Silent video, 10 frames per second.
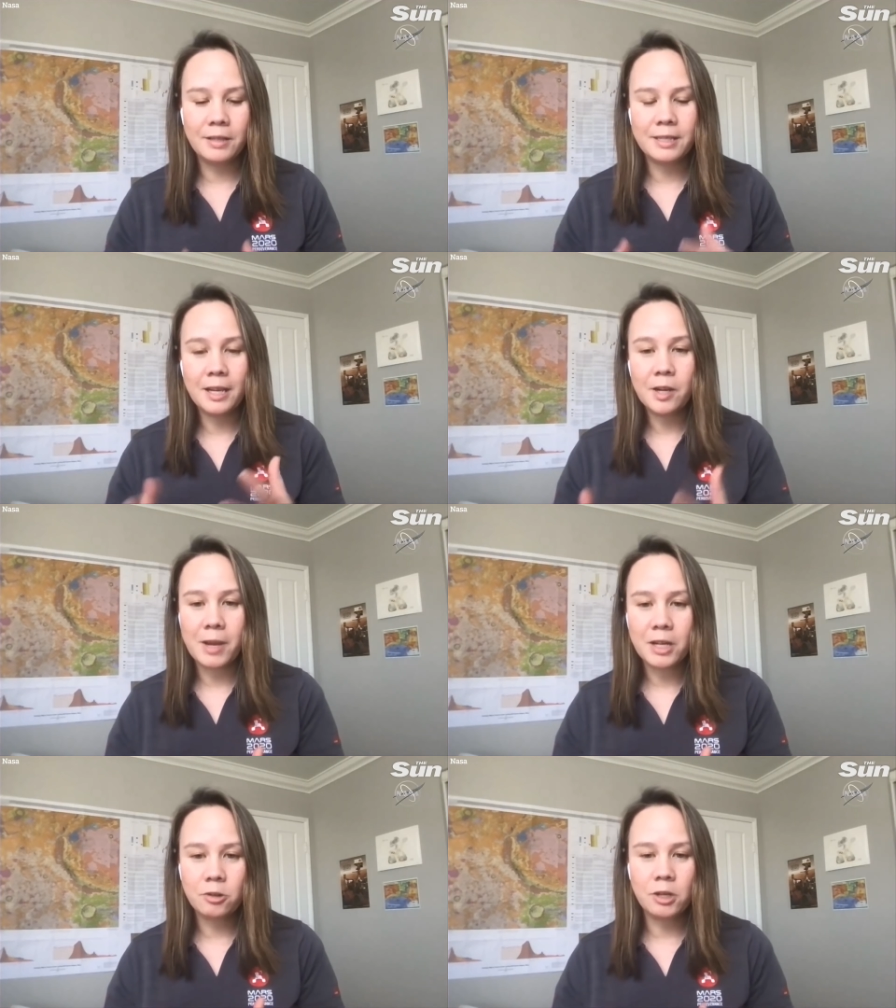a, a,
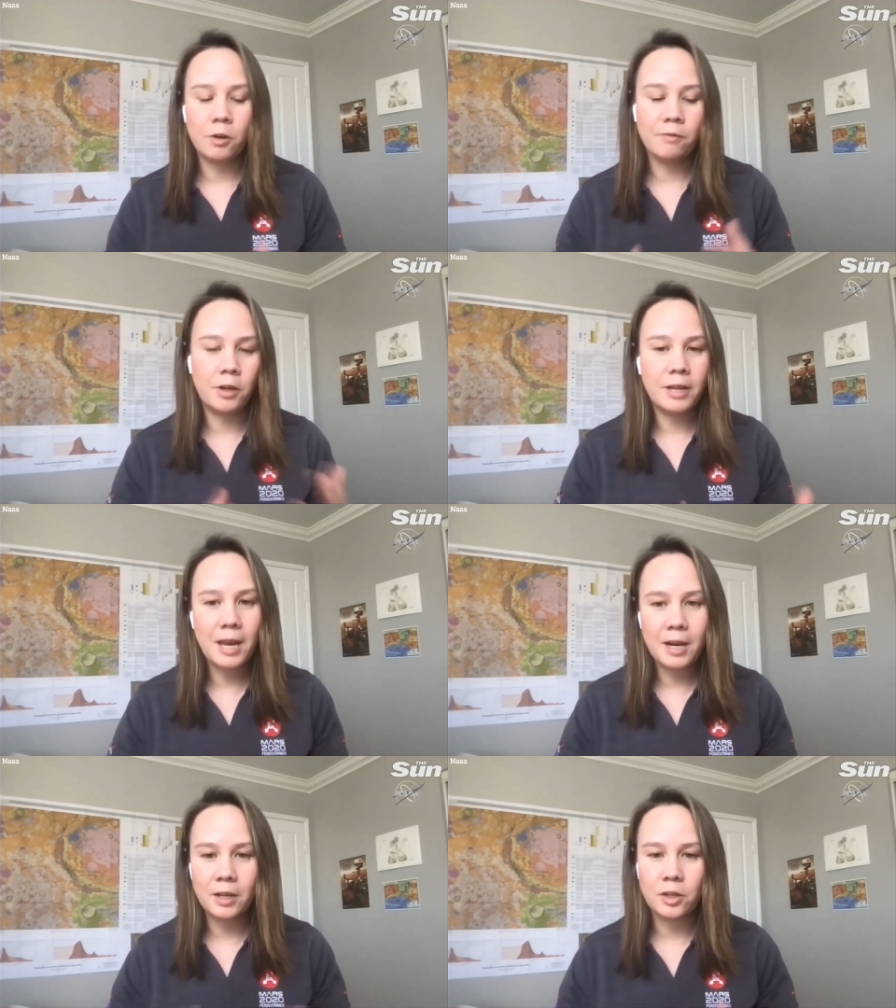sedimentary or
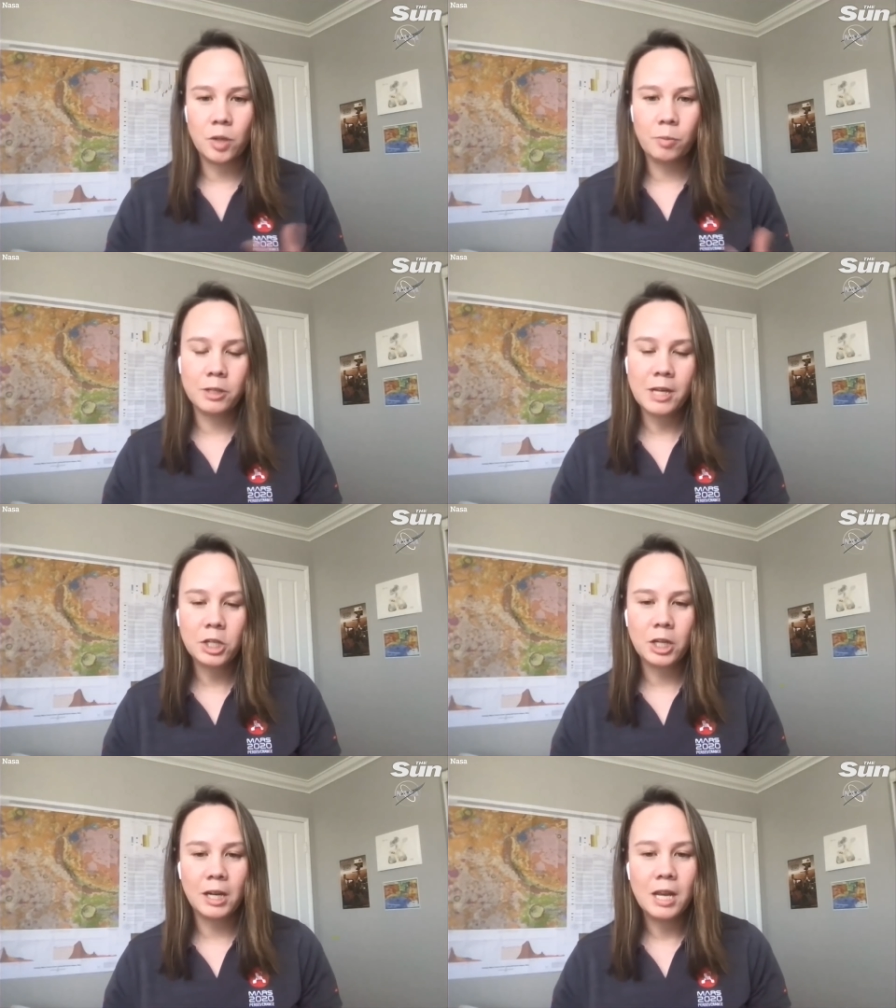volcanic
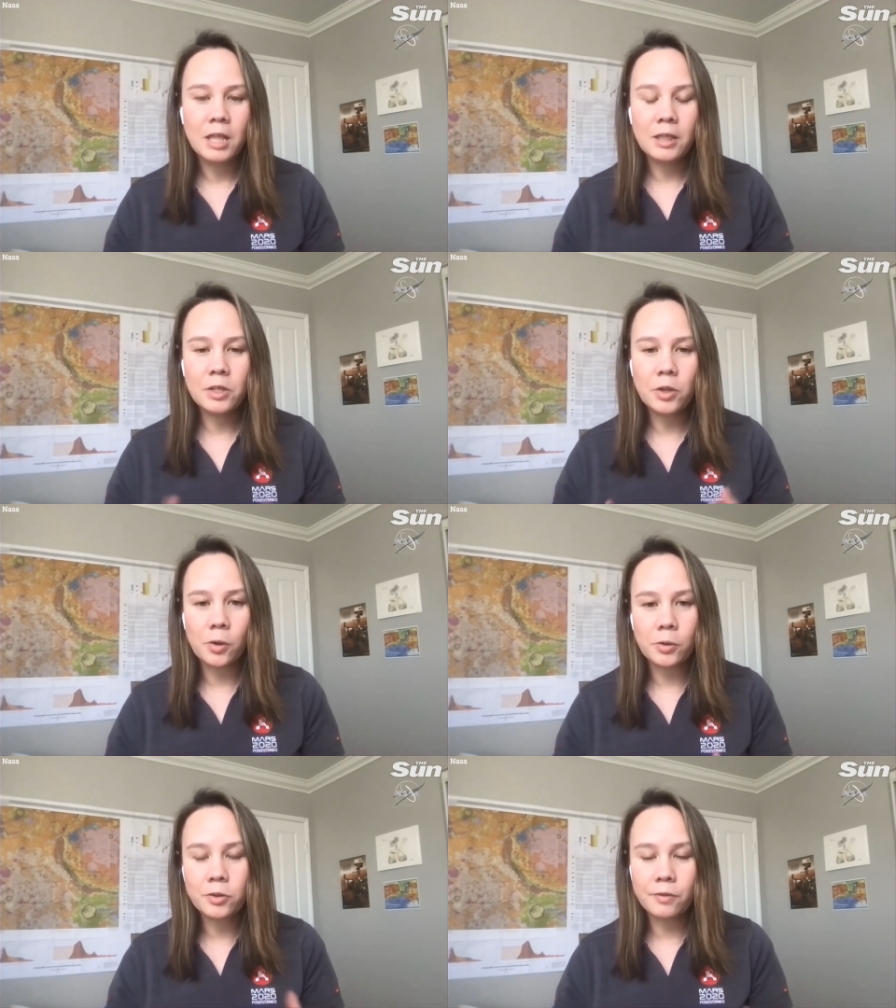interpretation,
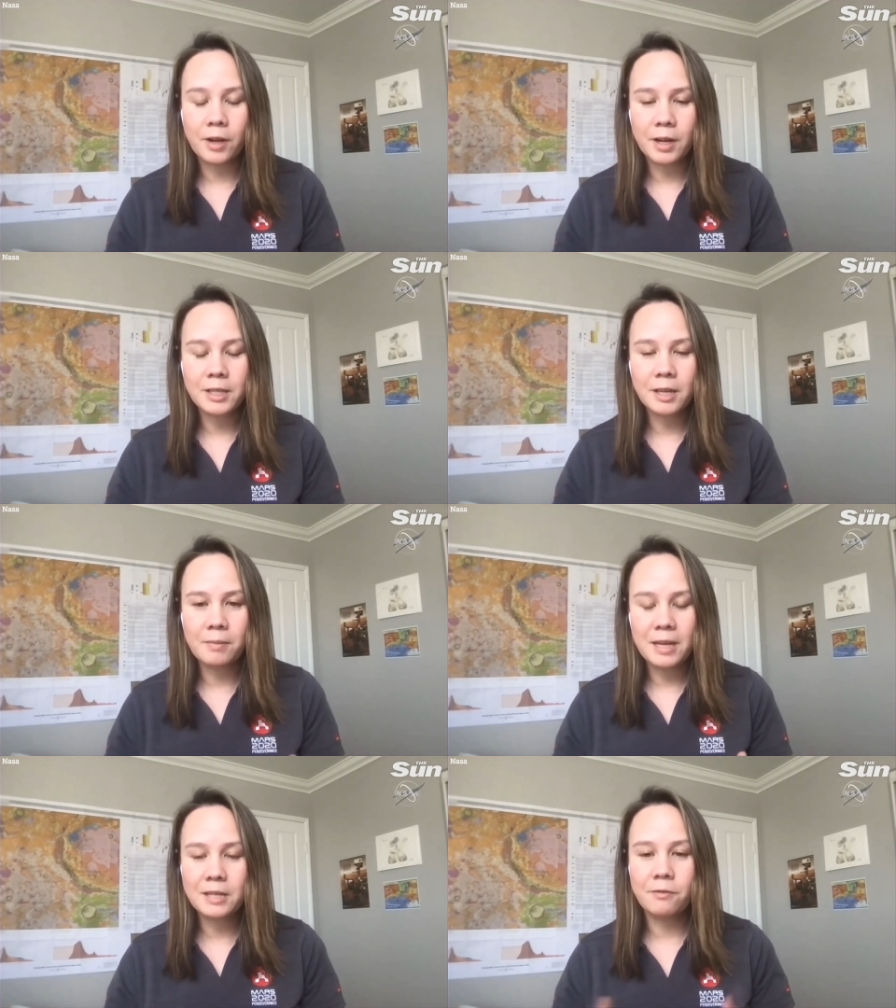these holes or vugs
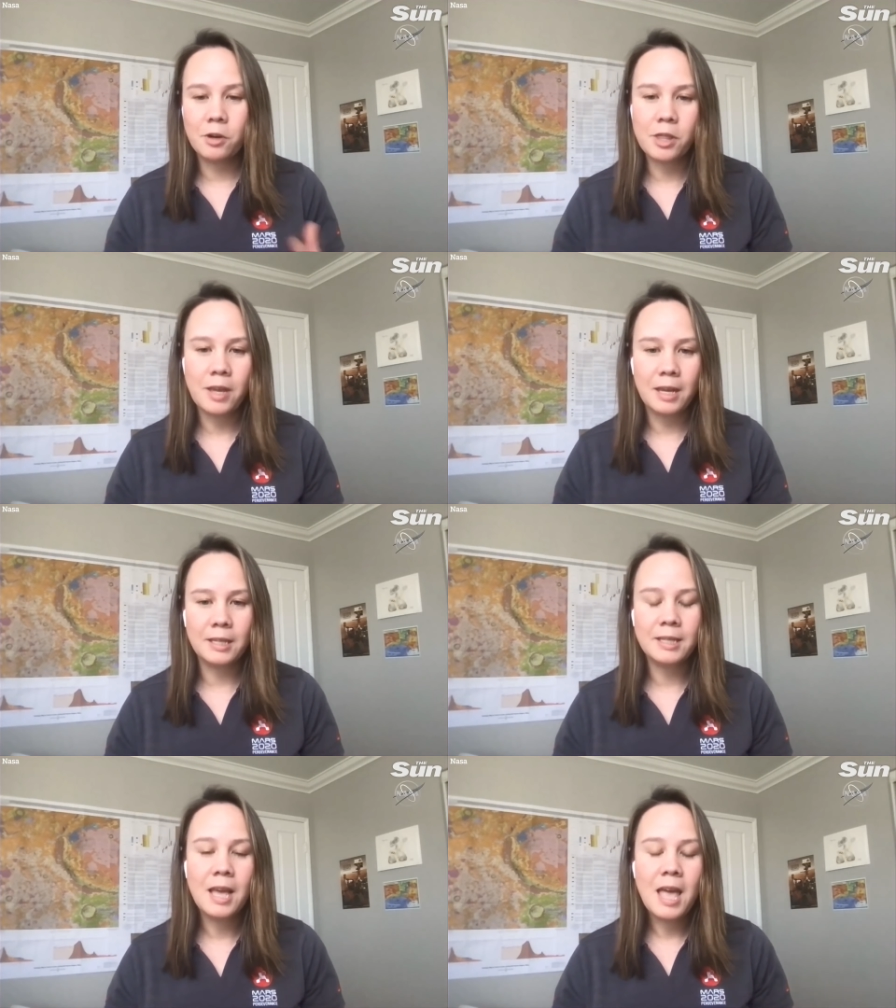can mean different
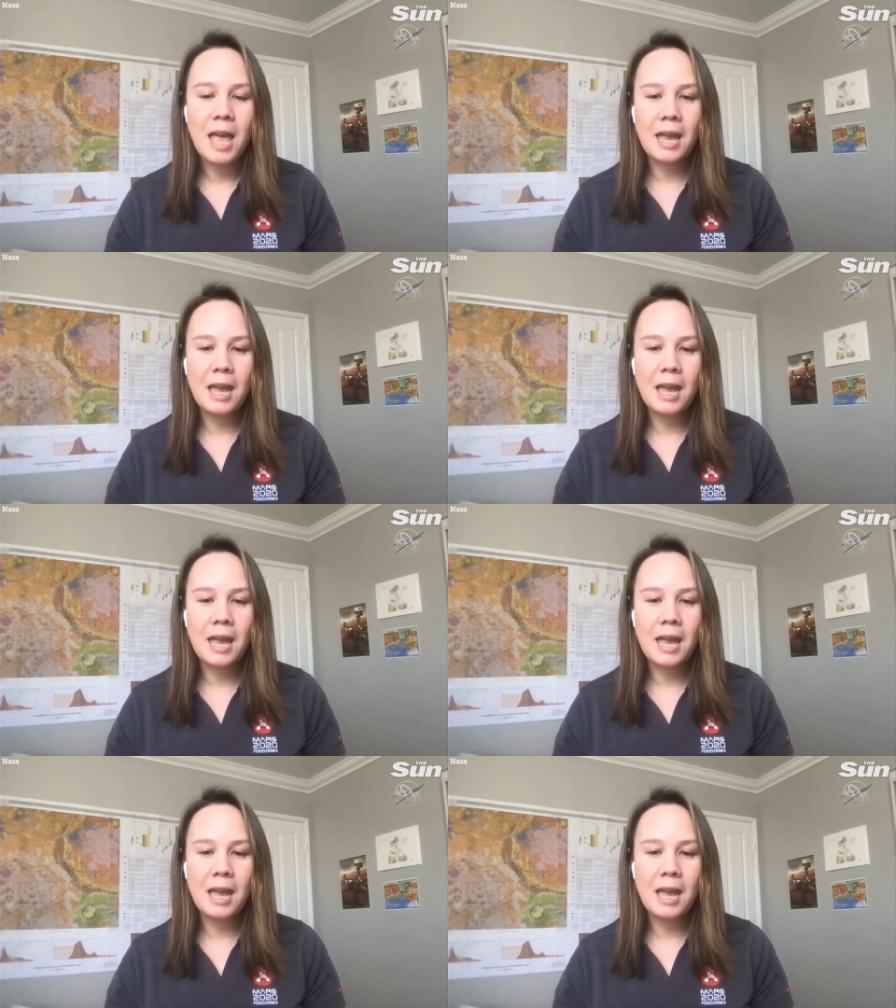things.